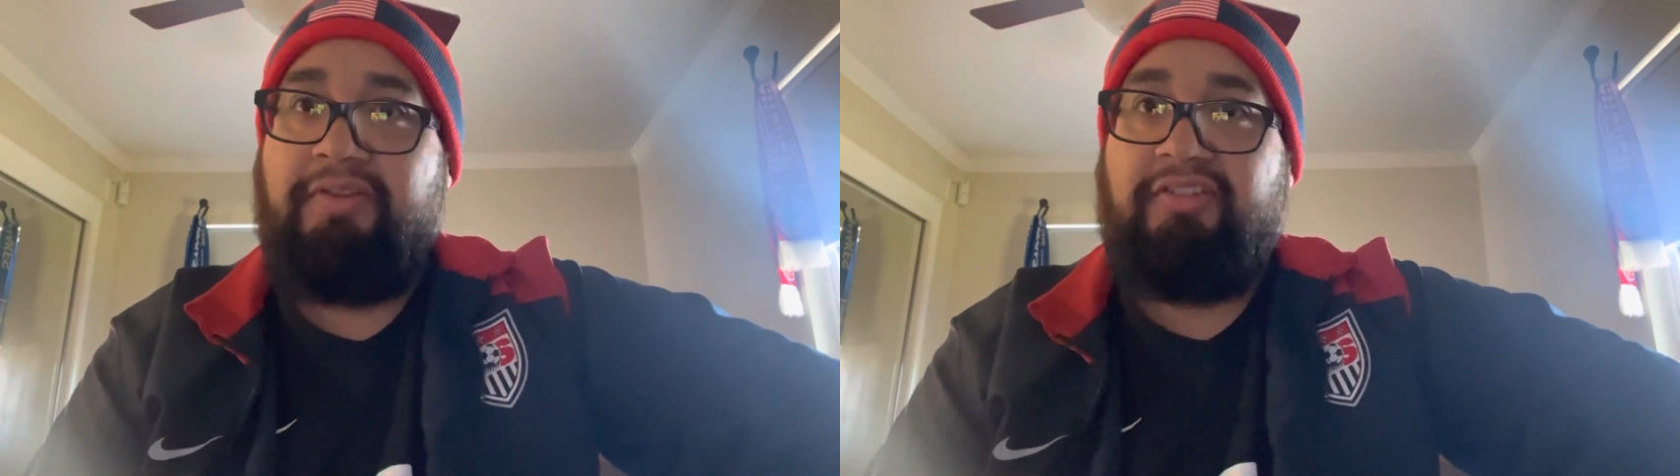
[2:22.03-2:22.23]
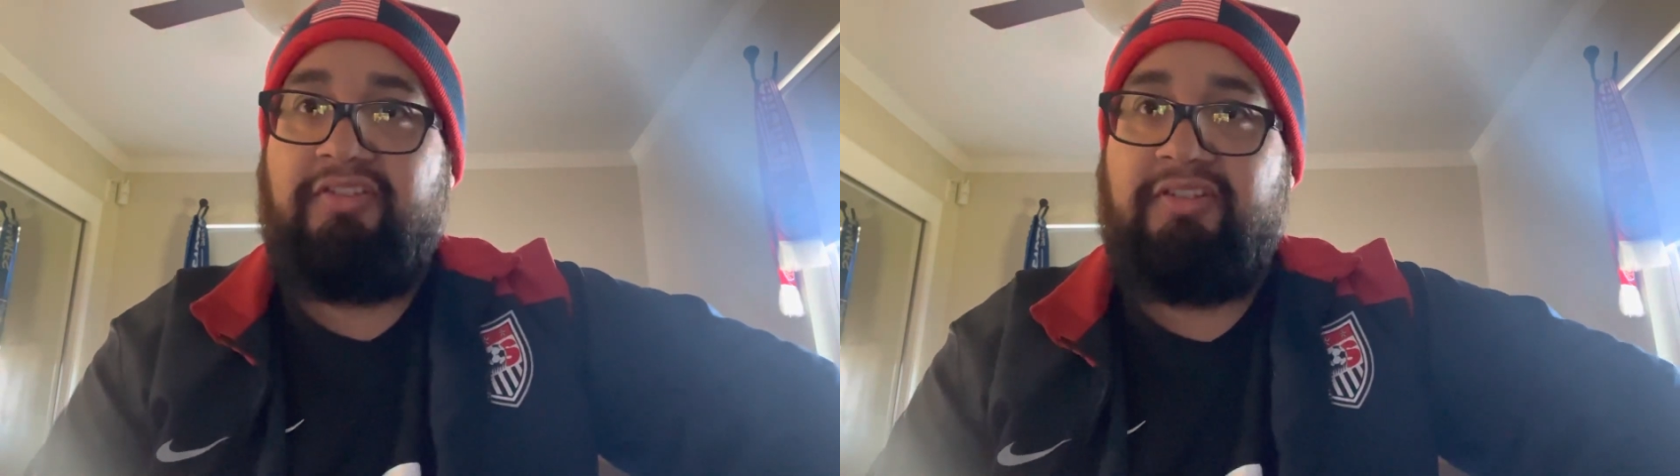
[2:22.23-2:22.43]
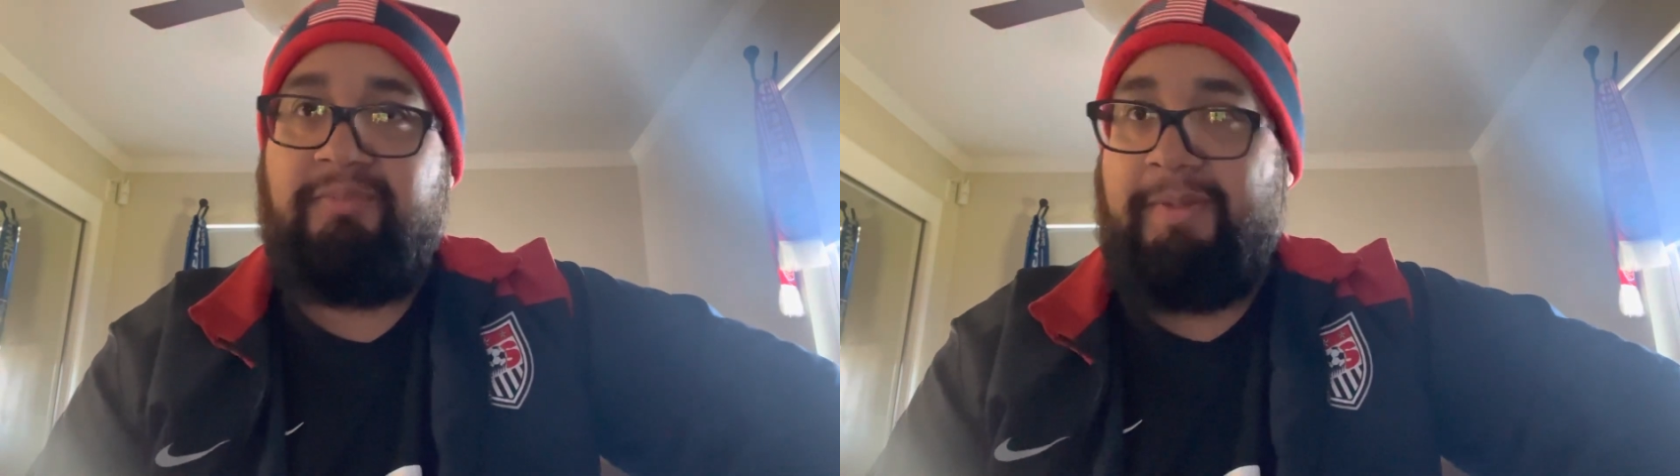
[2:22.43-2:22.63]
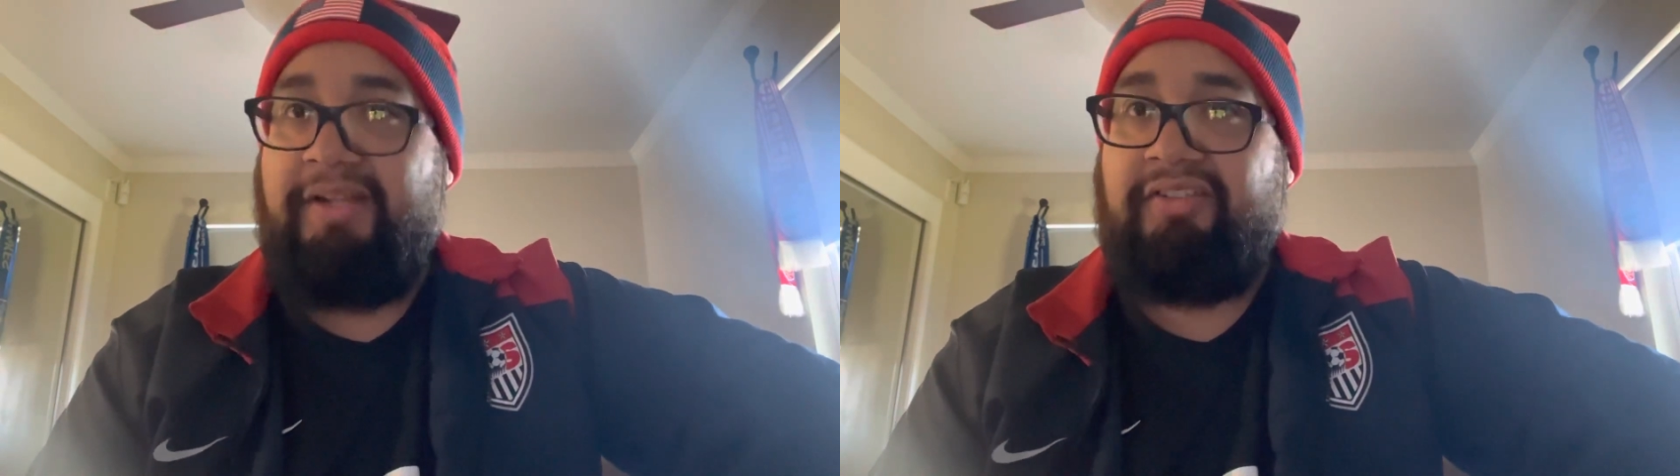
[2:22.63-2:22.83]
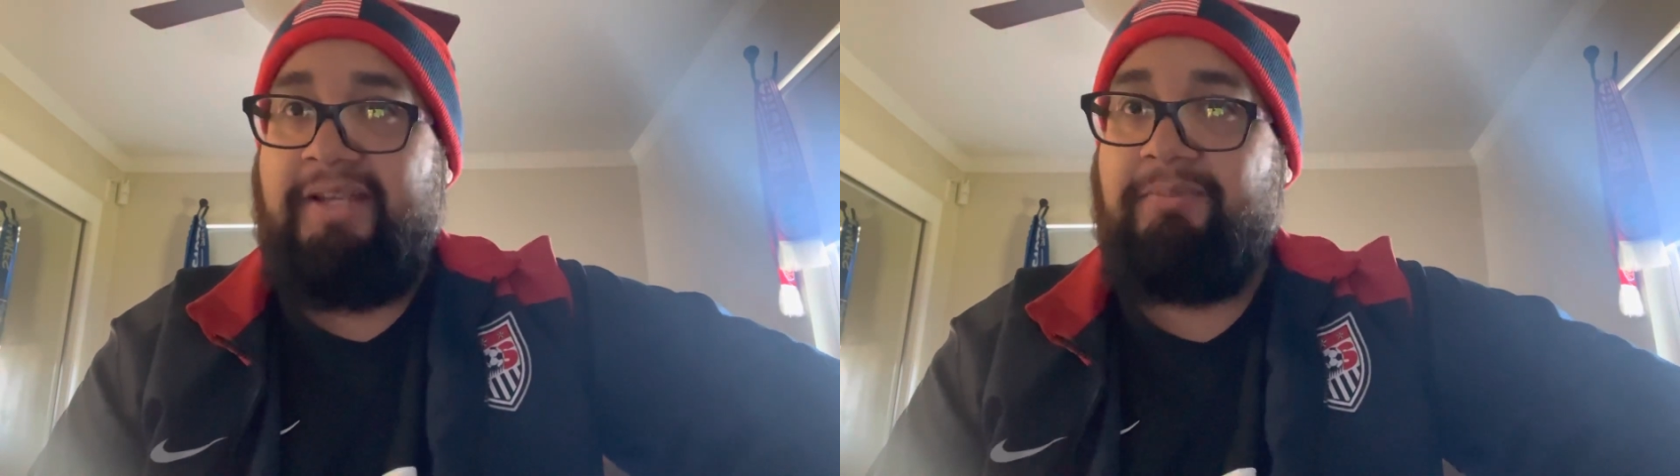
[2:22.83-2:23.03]
This is his
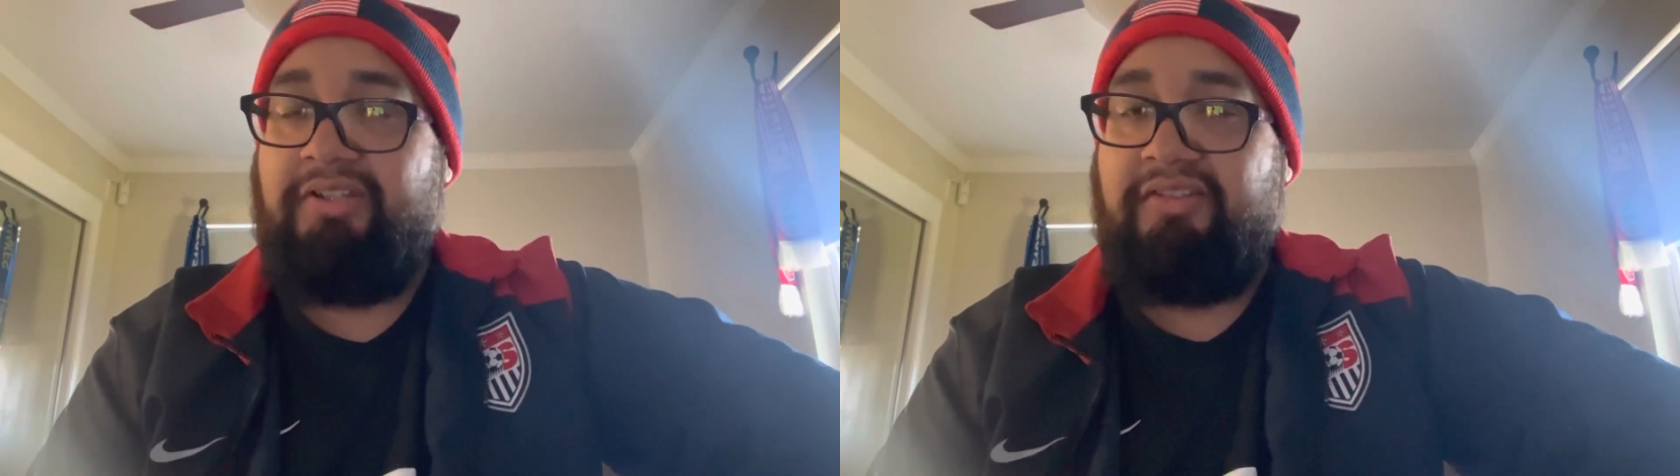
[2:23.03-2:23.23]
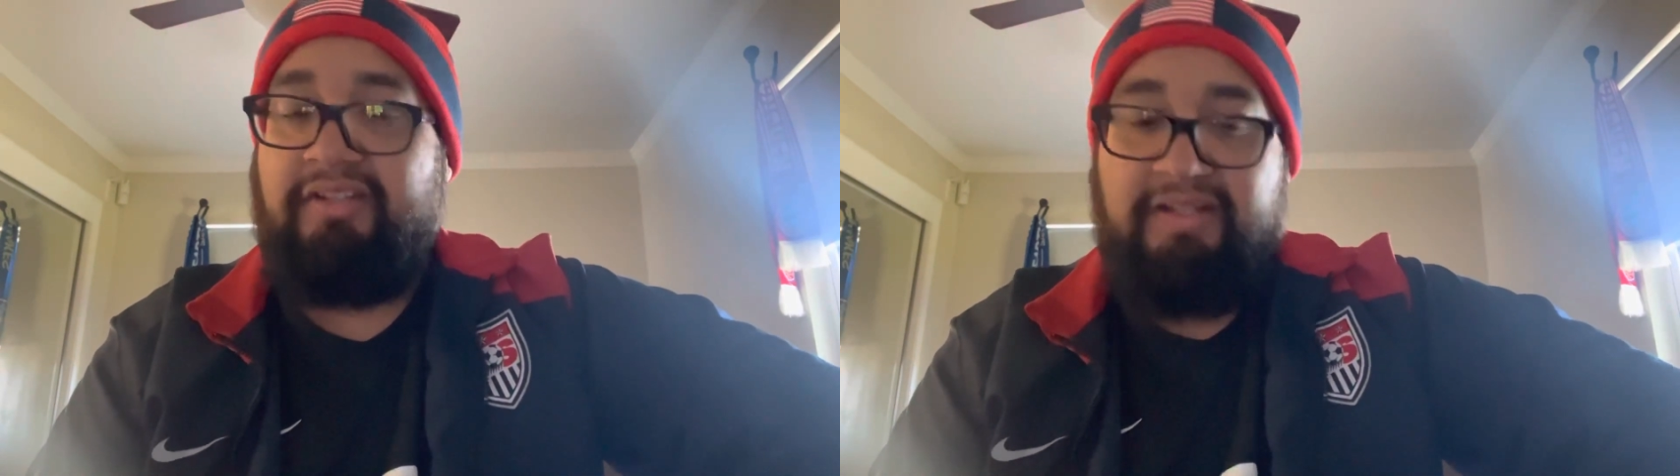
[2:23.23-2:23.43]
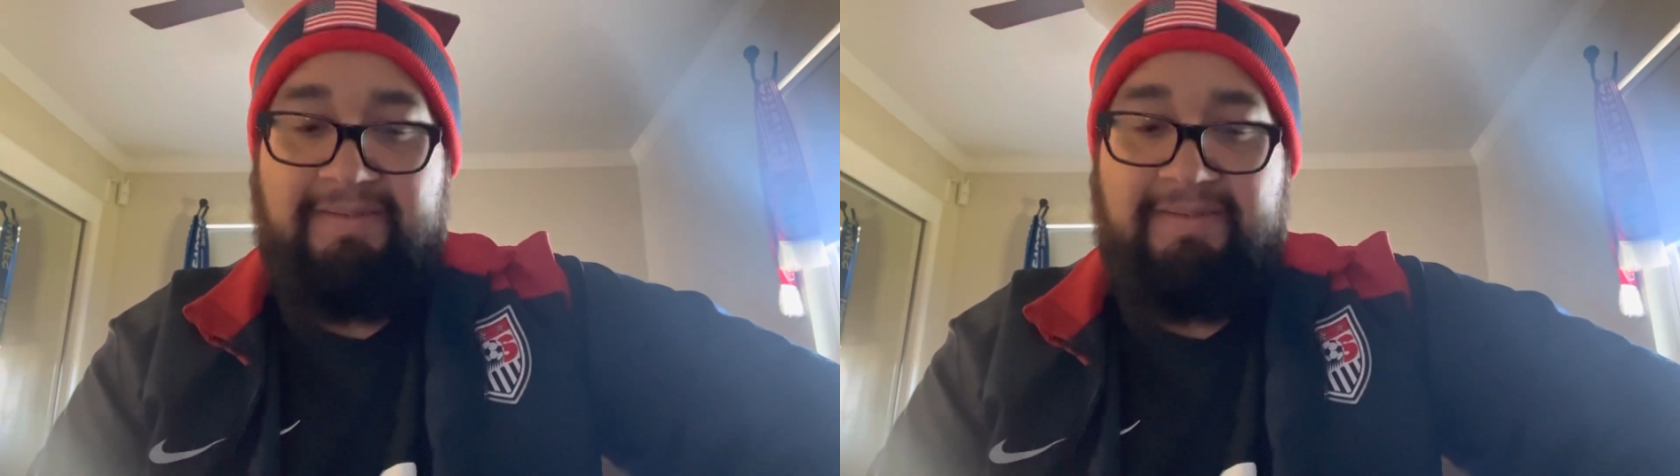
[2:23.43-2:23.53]
best game since